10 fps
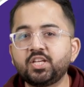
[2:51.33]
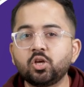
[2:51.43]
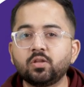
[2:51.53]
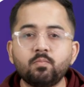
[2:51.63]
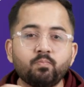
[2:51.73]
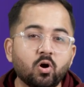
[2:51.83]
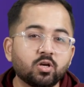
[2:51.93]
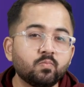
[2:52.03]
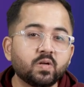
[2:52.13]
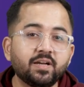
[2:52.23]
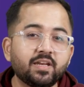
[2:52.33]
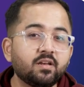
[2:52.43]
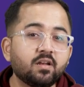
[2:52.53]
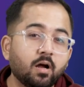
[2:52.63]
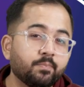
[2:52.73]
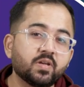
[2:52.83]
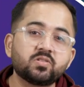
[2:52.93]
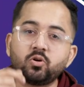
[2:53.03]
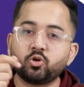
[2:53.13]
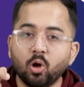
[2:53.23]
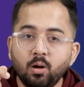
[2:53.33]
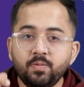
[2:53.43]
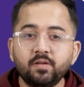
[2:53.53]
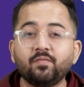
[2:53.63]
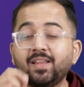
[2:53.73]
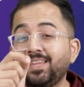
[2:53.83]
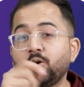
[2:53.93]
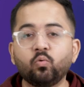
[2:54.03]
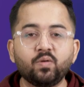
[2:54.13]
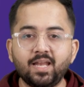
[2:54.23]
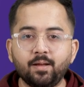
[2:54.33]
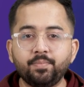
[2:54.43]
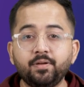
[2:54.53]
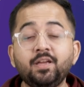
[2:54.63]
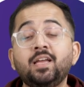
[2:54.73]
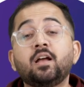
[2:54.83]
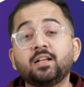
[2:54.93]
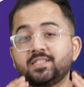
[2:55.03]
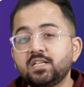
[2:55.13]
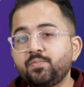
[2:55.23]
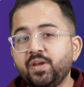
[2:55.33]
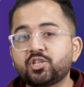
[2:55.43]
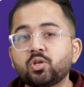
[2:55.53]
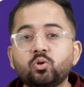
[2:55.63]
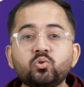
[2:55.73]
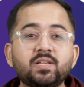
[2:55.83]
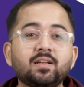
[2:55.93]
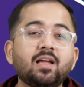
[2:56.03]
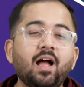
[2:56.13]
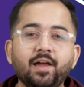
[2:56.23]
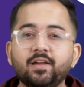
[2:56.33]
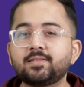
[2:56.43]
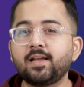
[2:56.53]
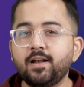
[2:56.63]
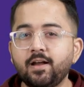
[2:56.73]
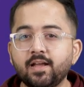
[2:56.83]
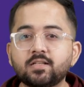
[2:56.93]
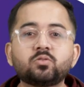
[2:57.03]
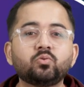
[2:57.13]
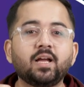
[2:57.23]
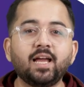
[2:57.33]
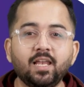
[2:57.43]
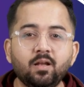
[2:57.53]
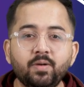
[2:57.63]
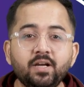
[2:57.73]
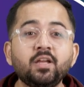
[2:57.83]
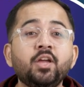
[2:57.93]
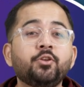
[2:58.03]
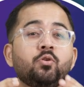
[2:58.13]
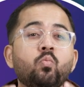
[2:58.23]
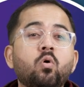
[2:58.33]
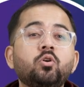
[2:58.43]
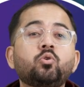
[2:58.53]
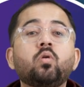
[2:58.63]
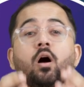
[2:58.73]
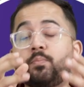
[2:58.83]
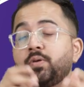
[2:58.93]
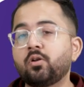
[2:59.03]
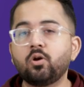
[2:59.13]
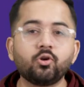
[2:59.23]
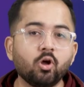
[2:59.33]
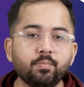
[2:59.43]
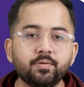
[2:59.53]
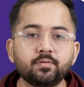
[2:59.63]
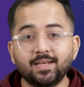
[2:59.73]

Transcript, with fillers: make sure the bottom container appears on top when they overlap. Just make sure to set the higher Z index to the element you want to appear on top.